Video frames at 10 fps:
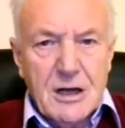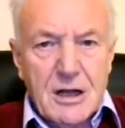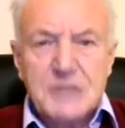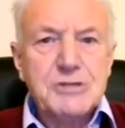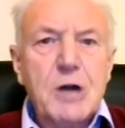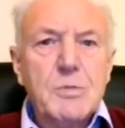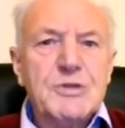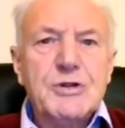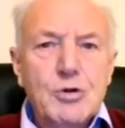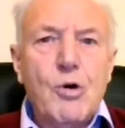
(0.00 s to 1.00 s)
I'll start
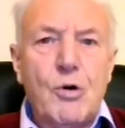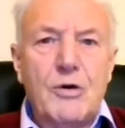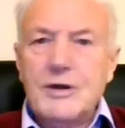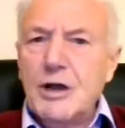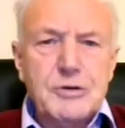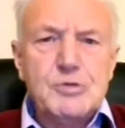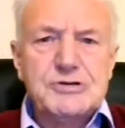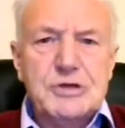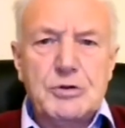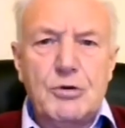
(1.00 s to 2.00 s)
with the law, and I'll use
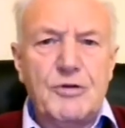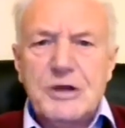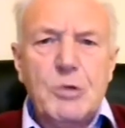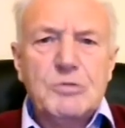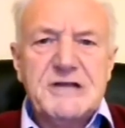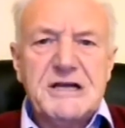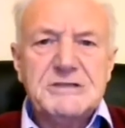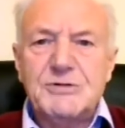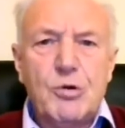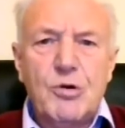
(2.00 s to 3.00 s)
the law, the Old
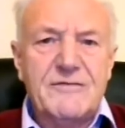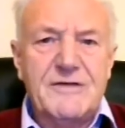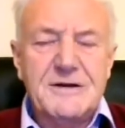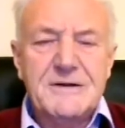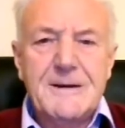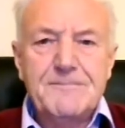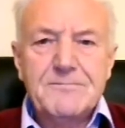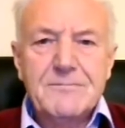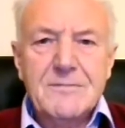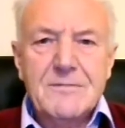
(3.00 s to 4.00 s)
Testament, all of it.
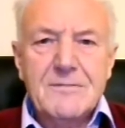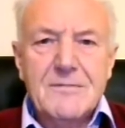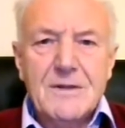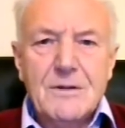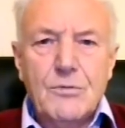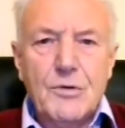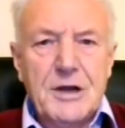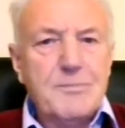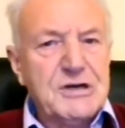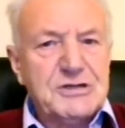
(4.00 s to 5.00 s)
When
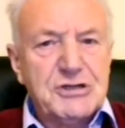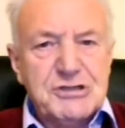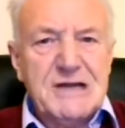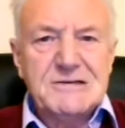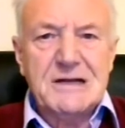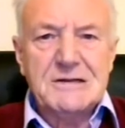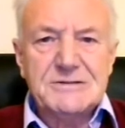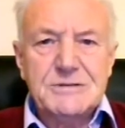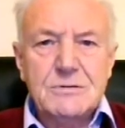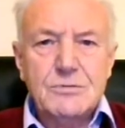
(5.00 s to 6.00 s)
I preach to Gentiles,
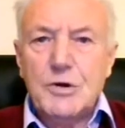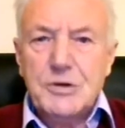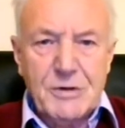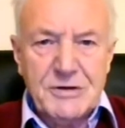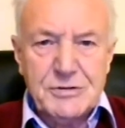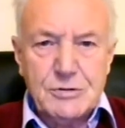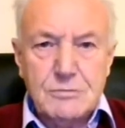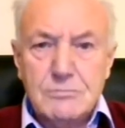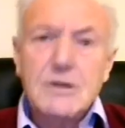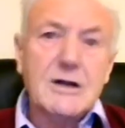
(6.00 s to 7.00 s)
what do I do?
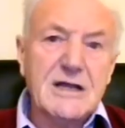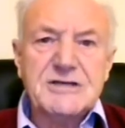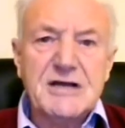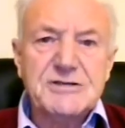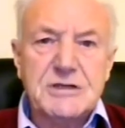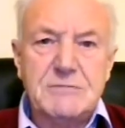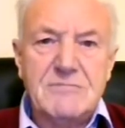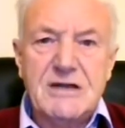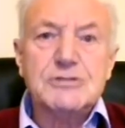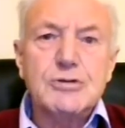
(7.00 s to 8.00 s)
Well, let's ask him.
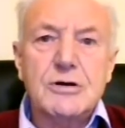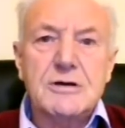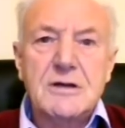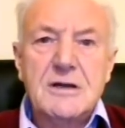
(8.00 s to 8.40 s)
Let's look.